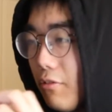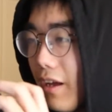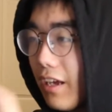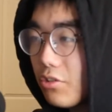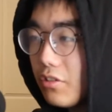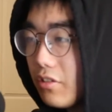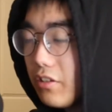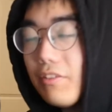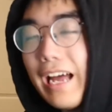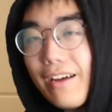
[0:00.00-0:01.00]
you actually
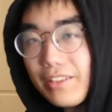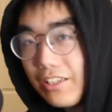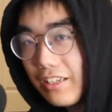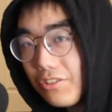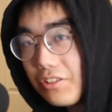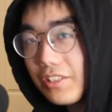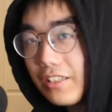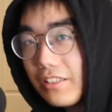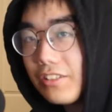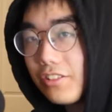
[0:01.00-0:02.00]
even have any interest
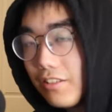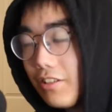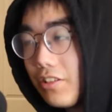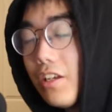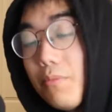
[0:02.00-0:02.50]
in this series,